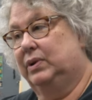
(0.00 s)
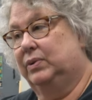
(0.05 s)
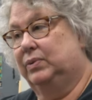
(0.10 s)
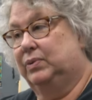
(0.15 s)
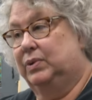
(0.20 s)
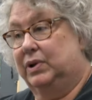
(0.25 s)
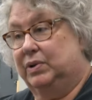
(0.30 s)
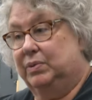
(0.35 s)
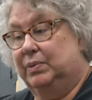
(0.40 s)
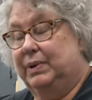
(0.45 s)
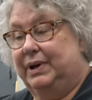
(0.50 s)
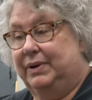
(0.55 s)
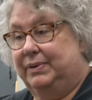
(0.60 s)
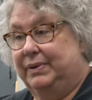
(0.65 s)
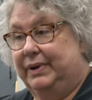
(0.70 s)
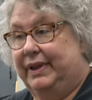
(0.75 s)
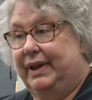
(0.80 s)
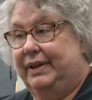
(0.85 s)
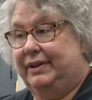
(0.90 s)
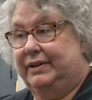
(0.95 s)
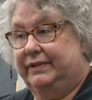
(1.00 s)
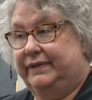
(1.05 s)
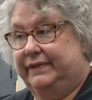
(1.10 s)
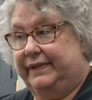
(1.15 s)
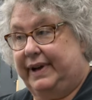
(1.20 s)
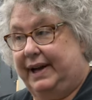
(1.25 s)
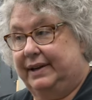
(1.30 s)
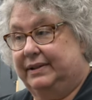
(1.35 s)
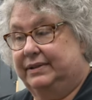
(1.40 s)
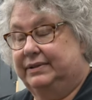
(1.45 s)
work well with other
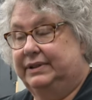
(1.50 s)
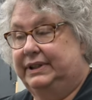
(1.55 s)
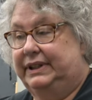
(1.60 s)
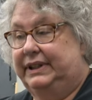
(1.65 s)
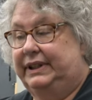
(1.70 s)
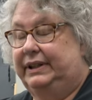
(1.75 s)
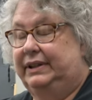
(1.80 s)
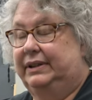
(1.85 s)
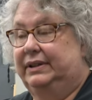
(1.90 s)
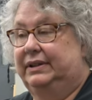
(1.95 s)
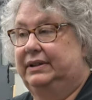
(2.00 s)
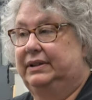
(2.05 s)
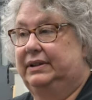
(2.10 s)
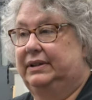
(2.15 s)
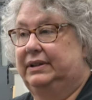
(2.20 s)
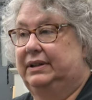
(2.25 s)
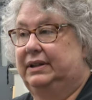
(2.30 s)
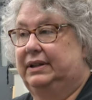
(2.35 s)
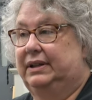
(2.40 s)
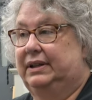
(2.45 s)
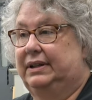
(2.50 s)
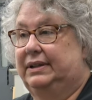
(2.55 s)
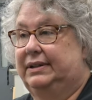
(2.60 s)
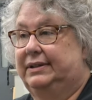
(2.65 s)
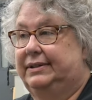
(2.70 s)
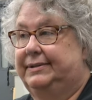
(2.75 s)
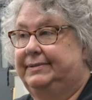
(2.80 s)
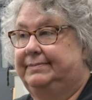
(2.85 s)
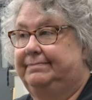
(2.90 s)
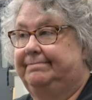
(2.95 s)
faculty.
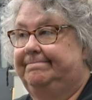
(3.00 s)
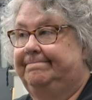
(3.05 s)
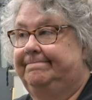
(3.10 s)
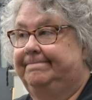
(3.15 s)
Um,